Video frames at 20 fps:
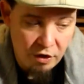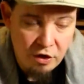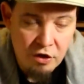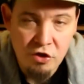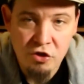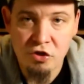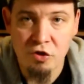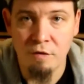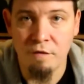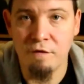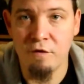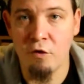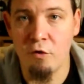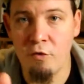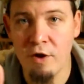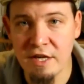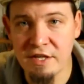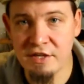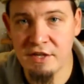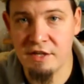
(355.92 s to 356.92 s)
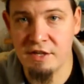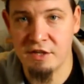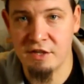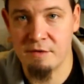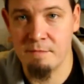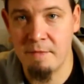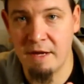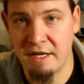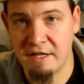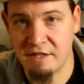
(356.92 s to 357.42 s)
So fluorescence
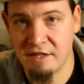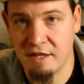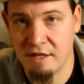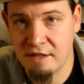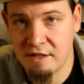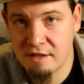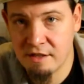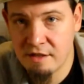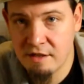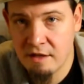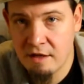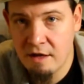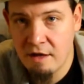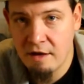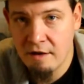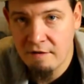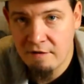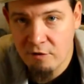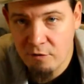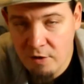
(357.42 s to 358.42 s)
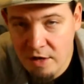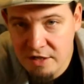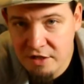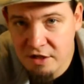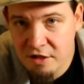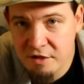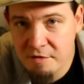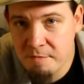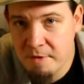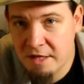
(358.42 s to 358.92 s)
makes sense.
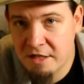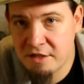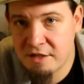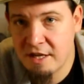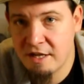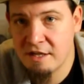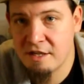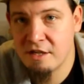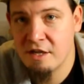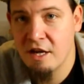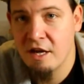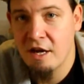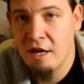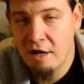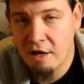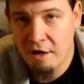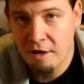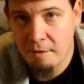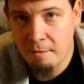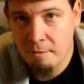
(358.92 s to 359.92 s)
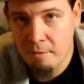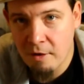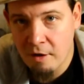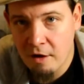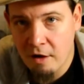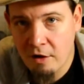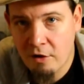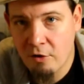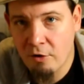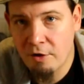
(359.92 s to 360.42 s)
Fluorescence makes sense
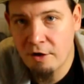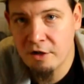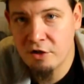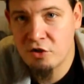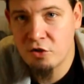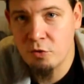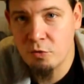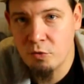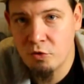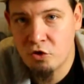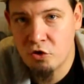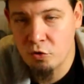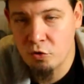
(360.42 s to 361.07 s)
according to